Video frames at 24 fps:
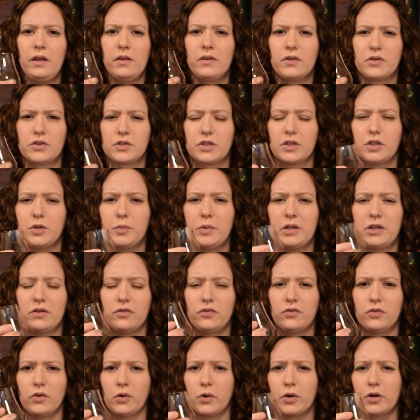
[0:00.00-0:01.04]
There's a little bit of
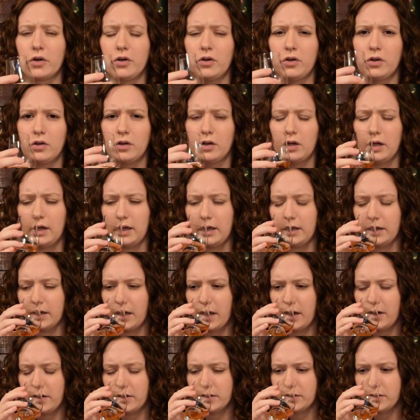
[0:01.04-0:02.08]
floral
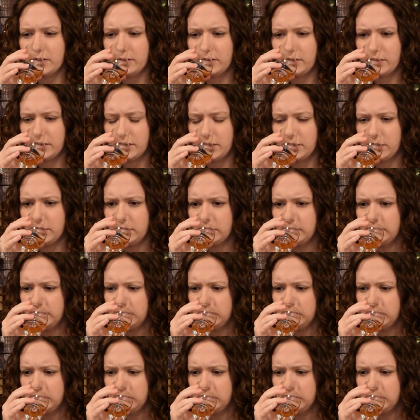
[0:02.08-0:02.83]
character in there too.